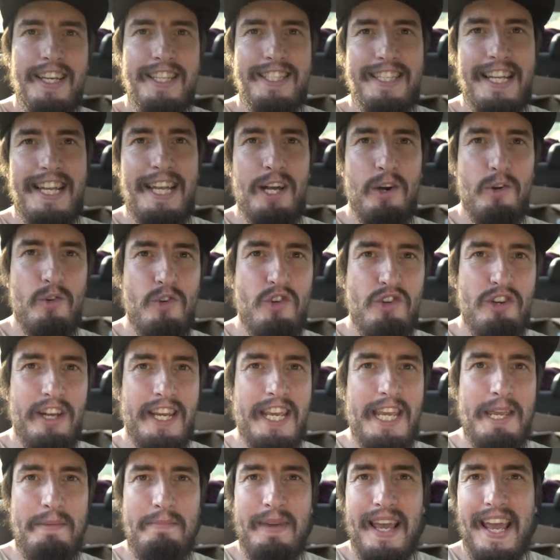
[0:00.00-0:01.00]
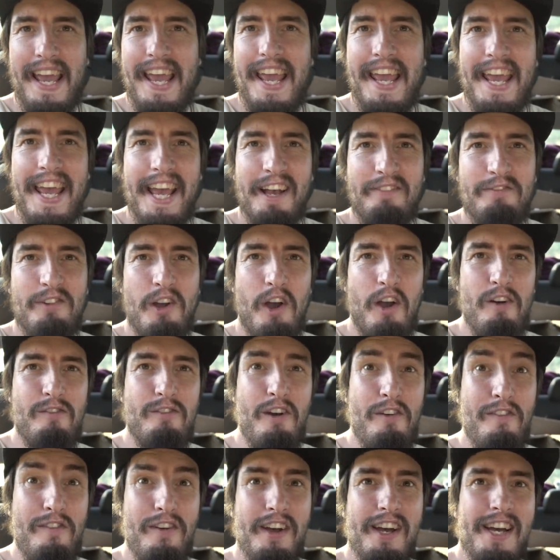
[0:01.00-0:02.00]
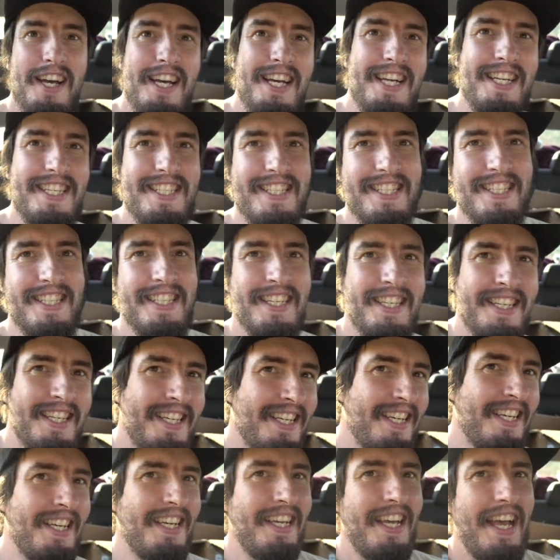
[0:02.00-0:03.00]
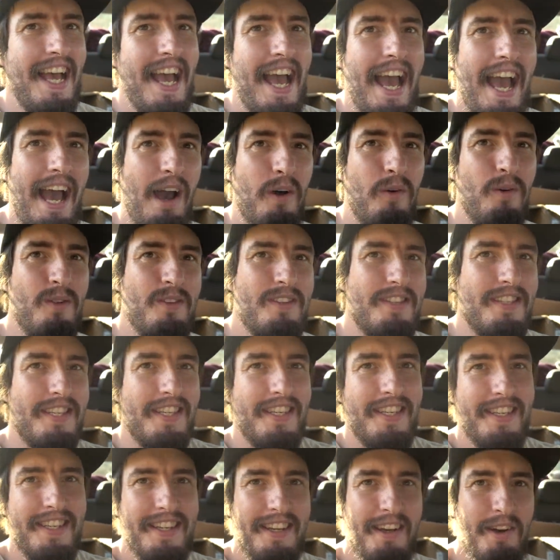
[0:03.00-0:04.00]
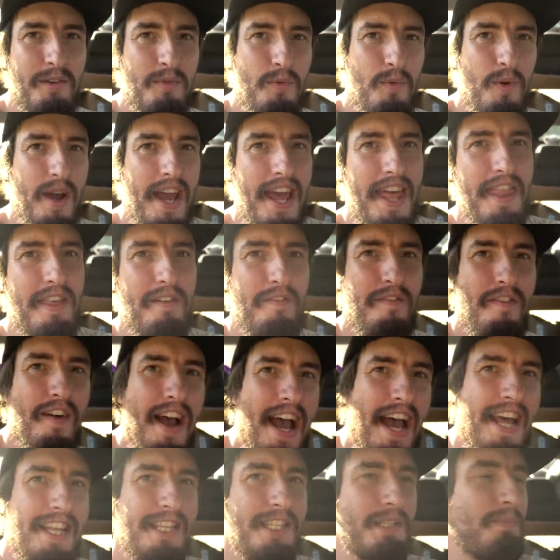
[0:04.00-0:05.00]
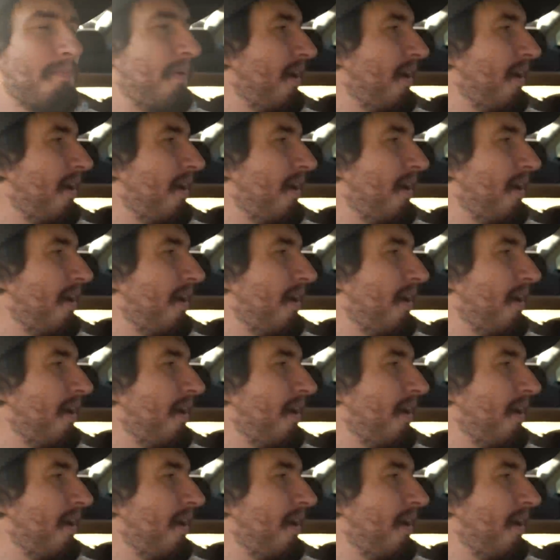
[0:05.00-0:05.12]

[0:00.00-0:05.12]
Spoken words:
It's a little tricky bit here. I've got a reverse out of where the van's